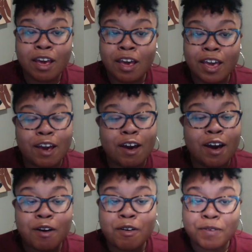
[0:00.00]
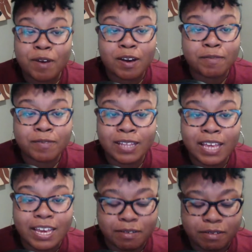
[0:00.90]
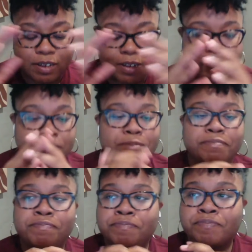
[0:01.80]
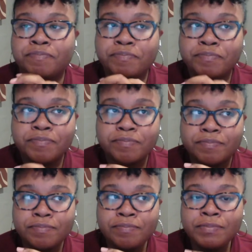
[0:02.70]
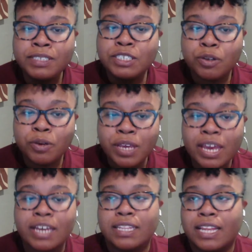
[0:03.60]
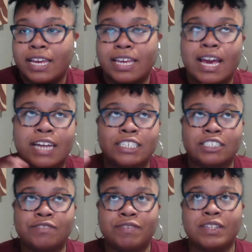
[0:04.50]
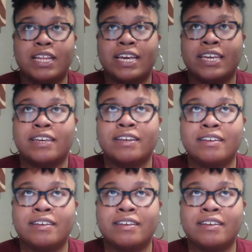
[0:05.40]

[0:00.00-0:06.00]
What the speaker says: And I hope y'all can relate. So yeah, like I just feel like